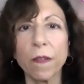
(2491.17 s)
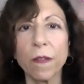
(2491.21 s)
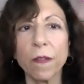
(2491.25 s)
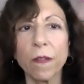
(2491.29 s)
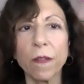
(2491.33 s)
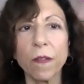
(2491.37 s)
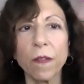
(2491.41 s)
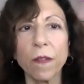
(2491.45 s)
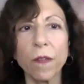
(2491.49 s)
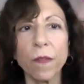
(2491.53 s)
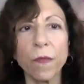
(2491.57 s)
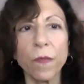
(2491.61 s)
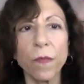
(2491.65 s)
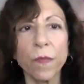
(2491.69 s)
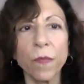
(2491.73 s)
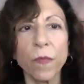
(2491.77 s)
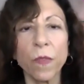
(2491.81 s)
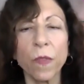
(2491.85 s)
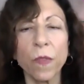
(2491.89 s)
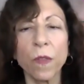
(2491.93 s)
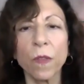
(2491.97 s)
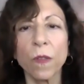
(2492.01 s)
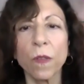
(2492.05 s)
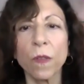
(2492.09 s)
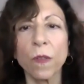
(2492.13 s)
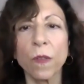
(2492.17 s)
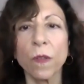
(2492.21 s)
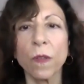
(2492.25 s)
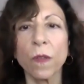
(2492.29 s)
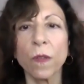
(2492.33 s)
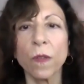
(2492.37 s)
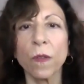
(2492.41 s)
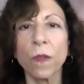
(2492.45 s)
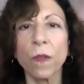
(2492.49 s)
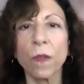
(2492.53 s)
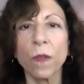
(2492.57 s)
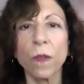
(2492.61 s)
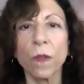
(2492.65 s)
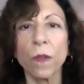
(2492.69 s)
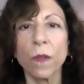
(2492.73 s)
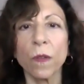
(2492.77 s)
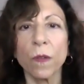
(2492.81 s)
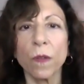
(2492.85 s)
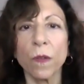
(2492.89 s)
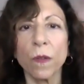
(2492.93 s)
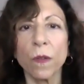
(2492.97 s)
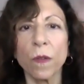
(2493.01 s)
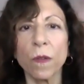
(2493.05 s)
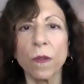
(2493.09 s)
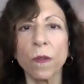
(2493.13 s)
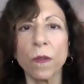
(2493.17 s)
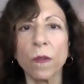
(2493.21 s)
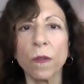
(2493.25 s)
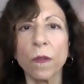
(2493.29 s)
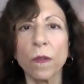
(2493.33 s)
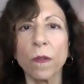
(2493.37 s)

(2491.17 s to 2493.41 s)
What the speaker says: No one is speaking in this clip.